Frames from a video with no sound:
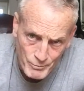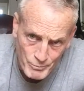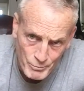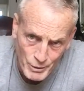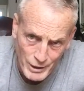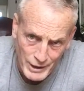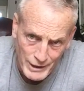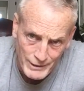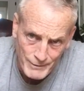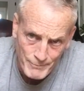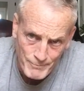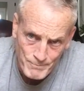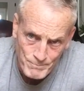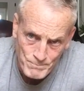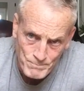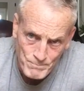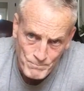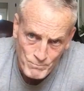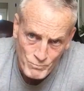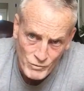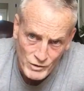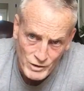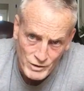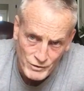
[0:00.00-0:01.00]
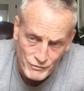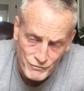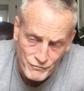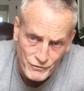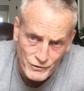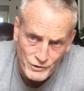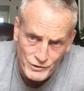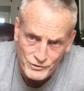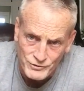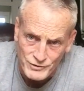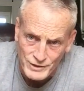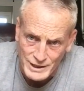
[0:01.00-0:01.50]
But the
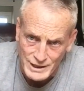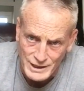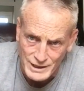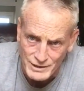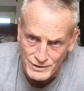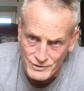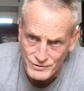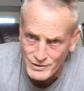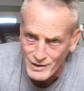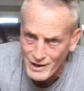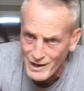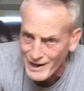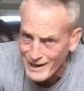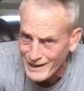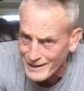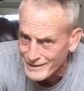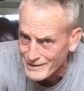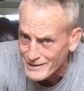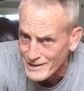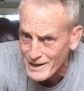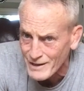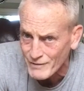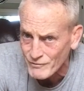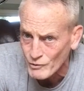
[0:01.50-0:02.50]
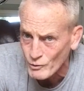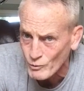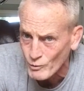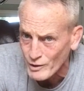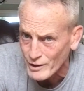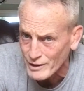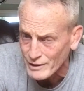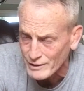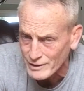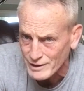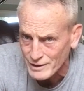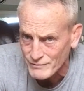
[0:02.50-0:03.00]
first thing is I never
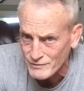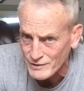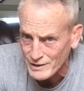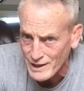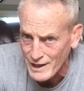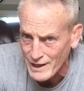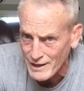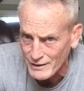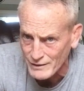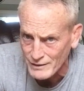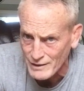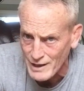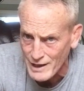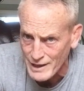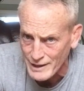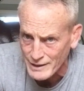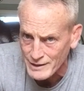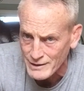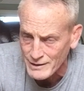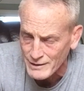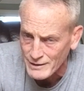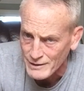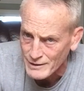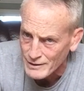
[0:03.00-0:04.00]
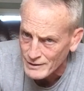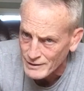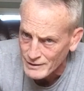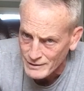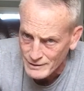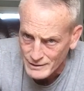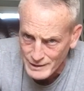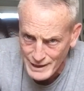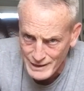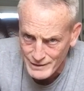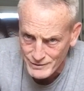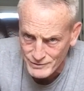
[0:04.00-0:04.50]
want to give the guy a lock.
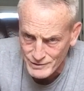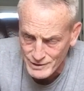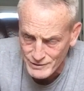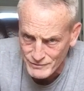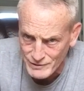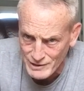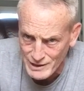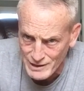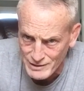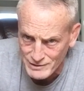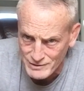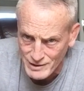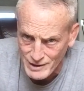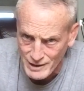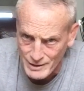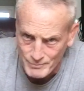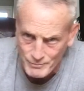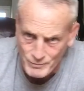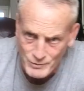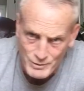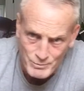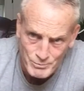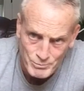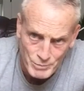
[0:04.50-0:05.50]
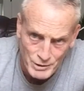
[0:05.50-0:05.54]
Guy doesn't have a lot of time.